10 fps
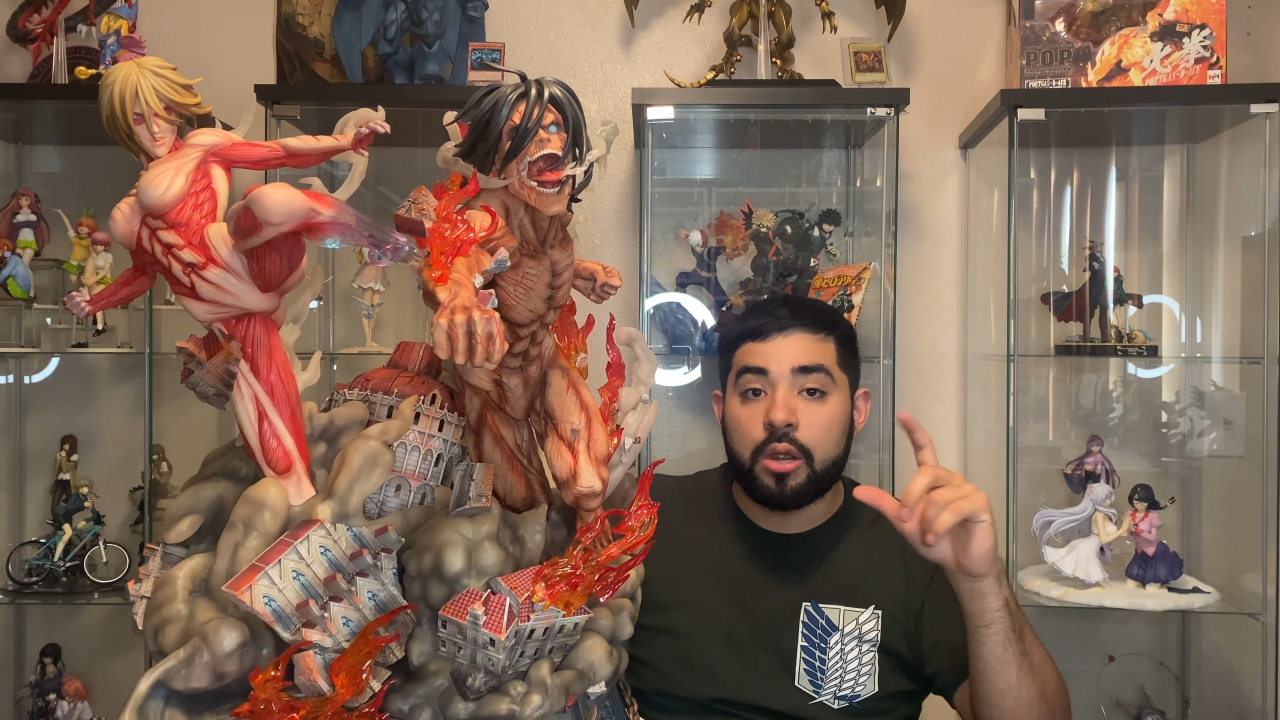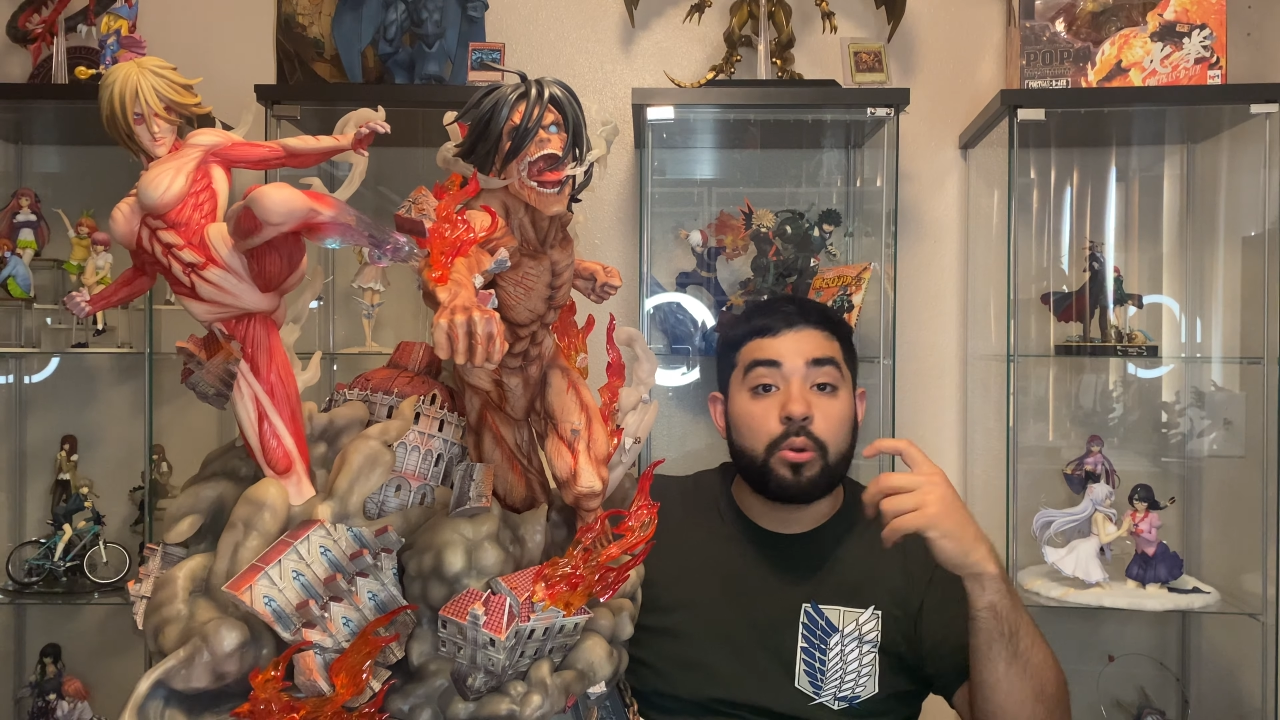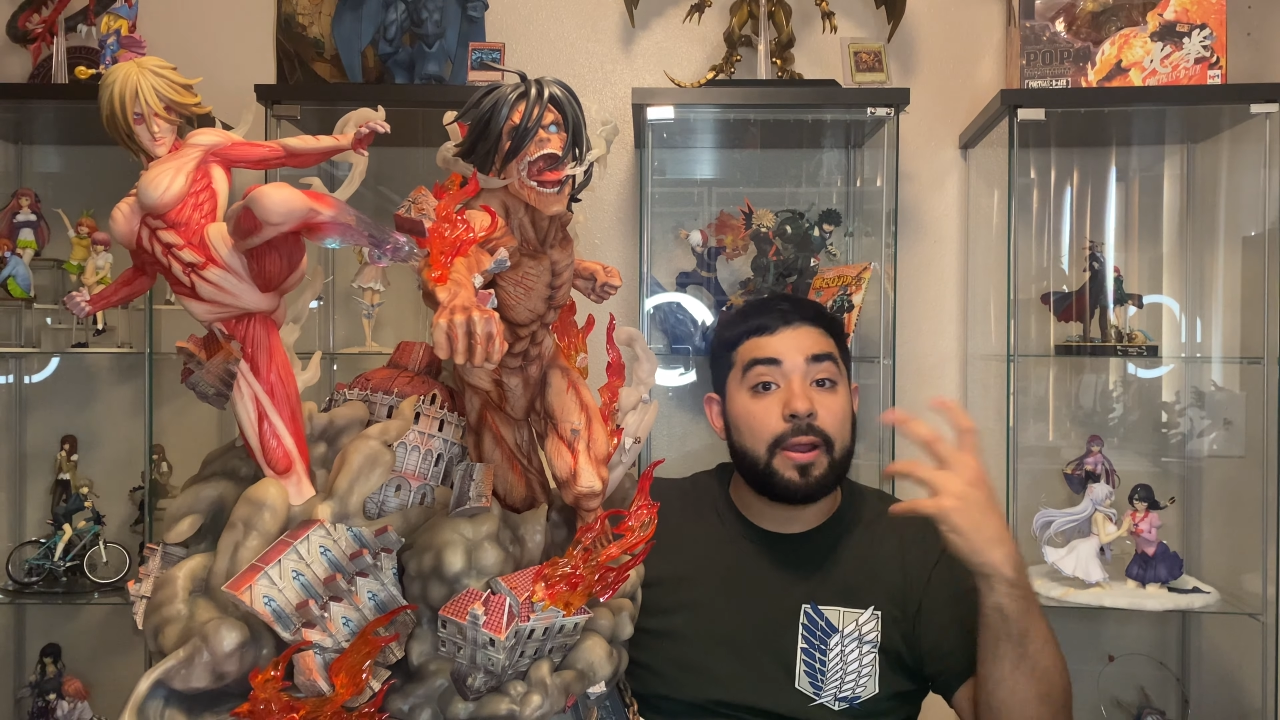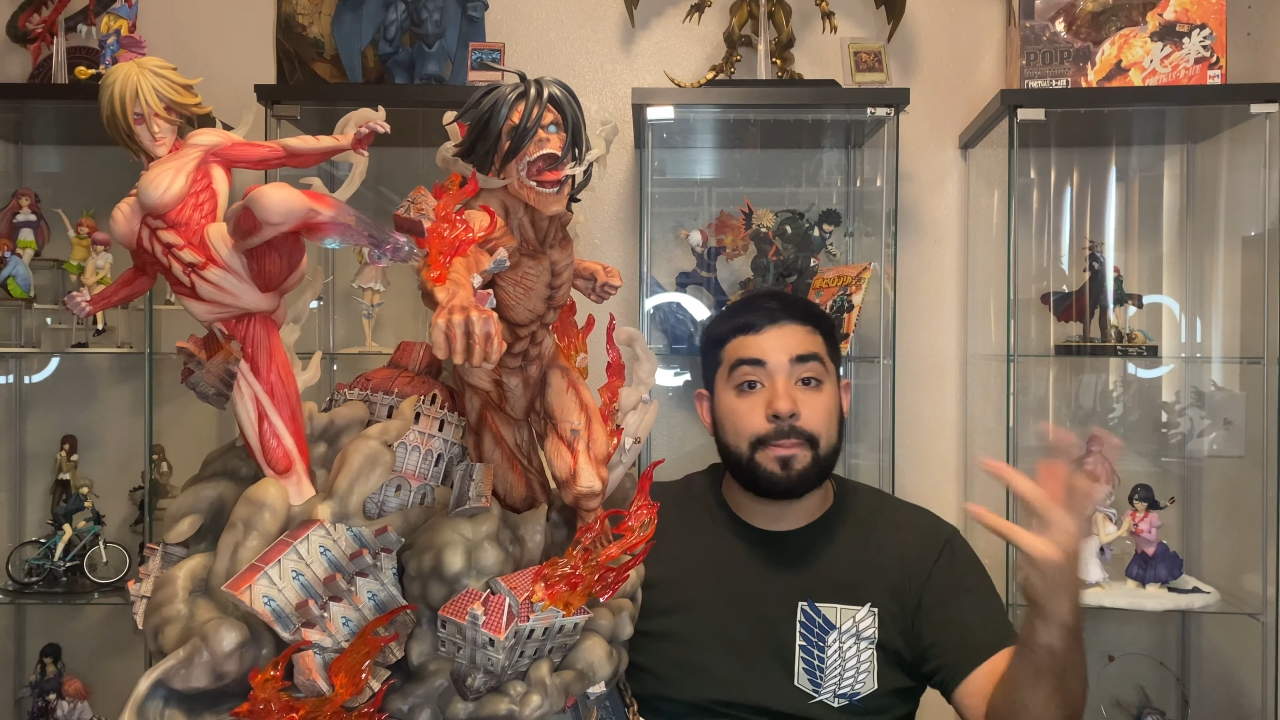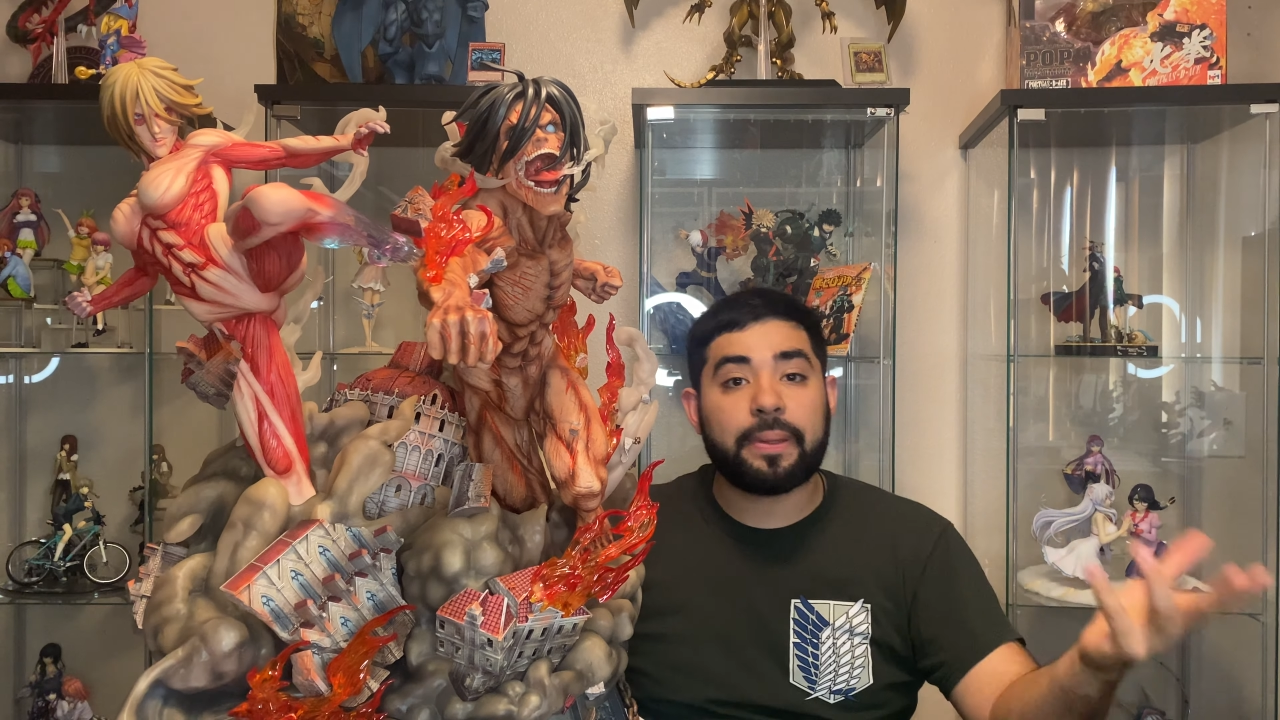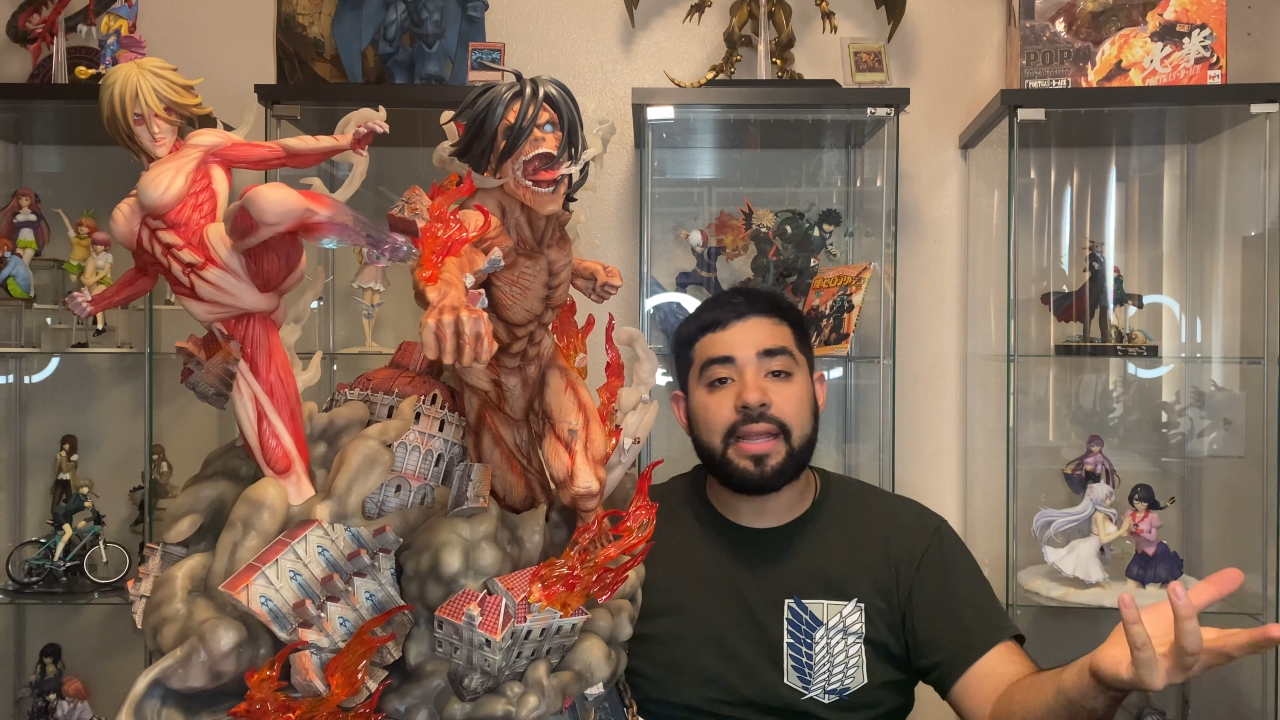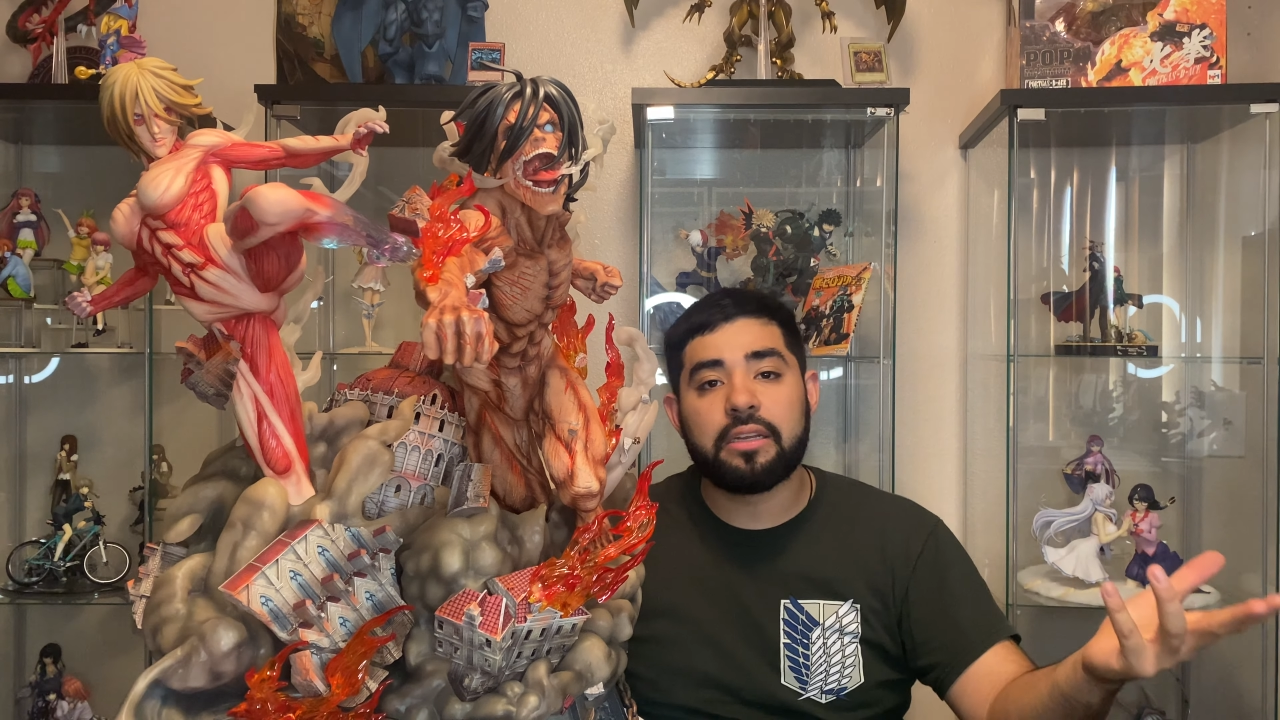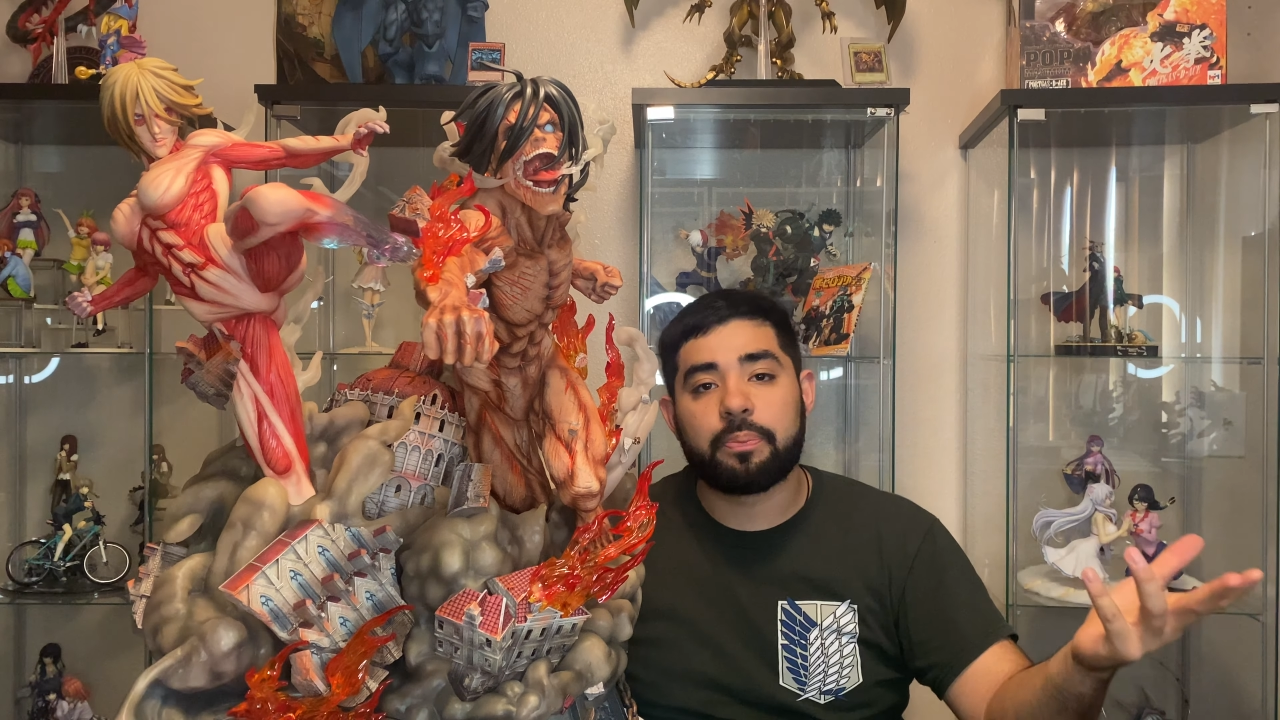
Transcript: where I plan